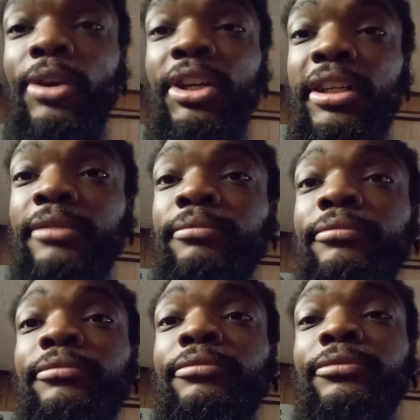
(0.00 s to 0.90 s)
to
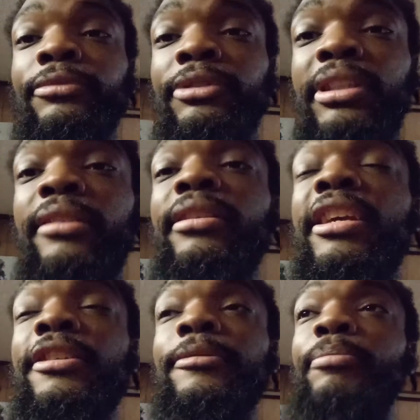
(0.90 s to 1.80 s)
get
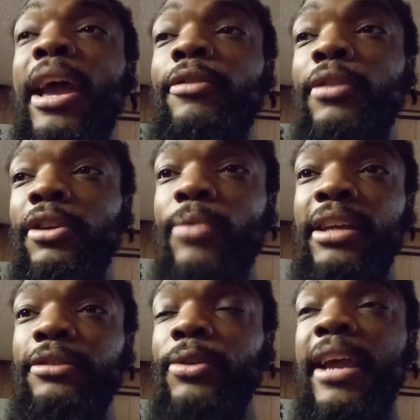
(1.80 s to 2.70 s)
things back on the
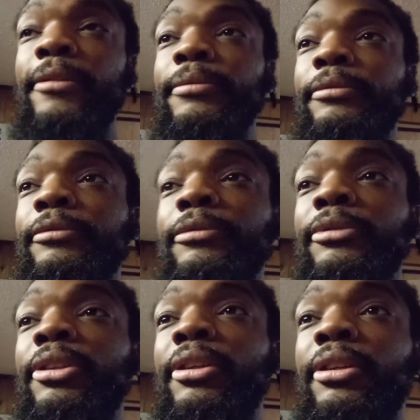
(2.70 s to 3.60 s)
right track.
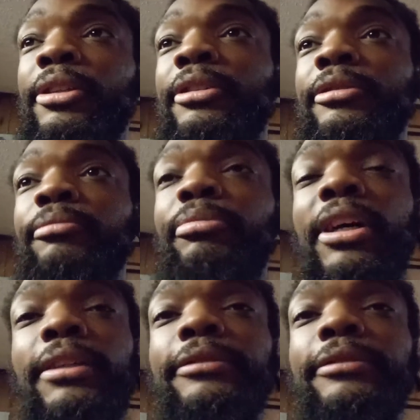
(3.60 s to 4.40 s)
But